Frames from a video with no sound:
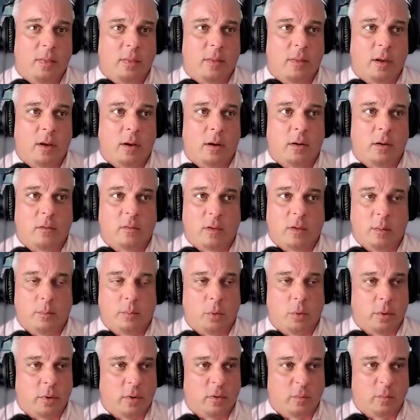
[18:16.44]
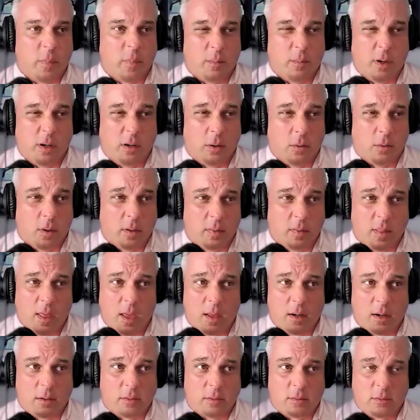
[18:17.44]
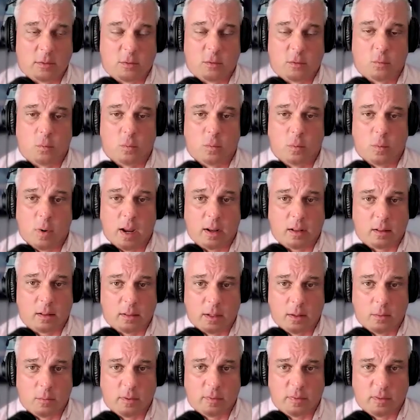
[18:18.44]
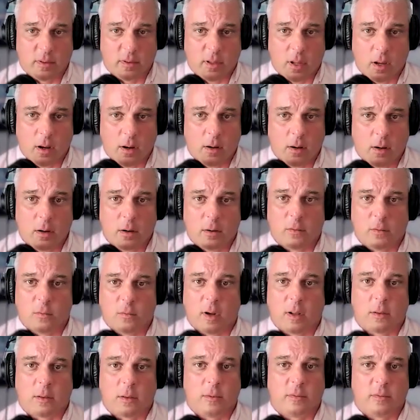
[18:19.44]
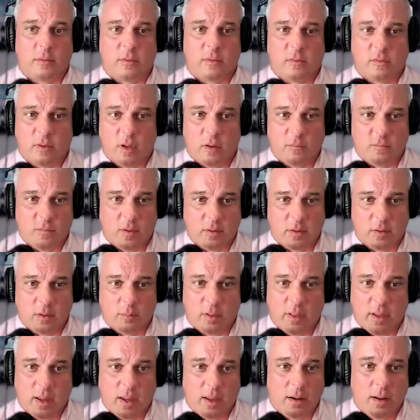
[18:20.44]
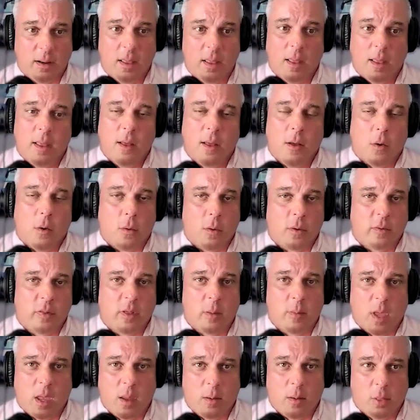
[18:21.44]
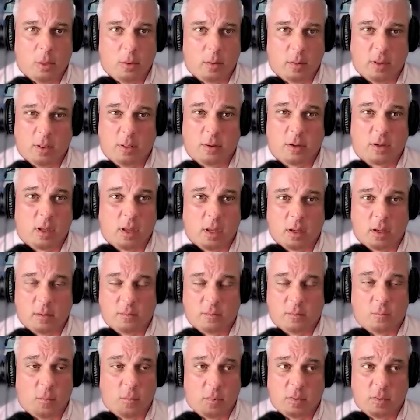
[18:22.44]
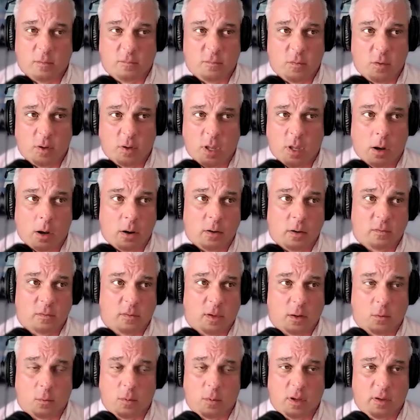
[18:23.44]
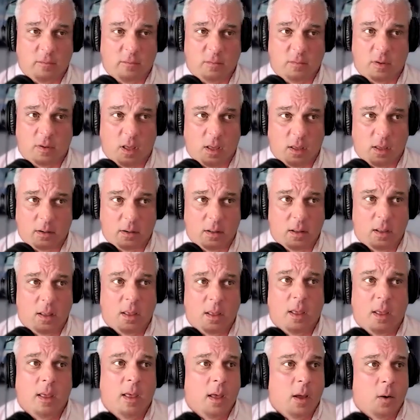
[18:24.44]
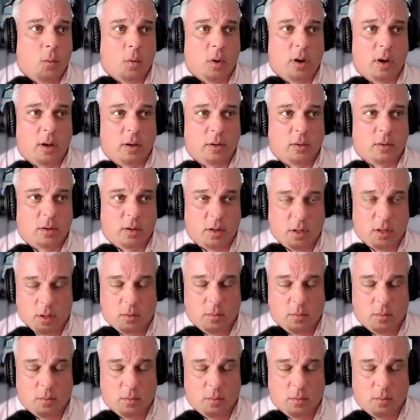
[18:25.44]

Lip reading: And there's employers may be doing that directly with the carrier, directly with their self-funded plan, or they may be looking at one of the few carriers like we've done where,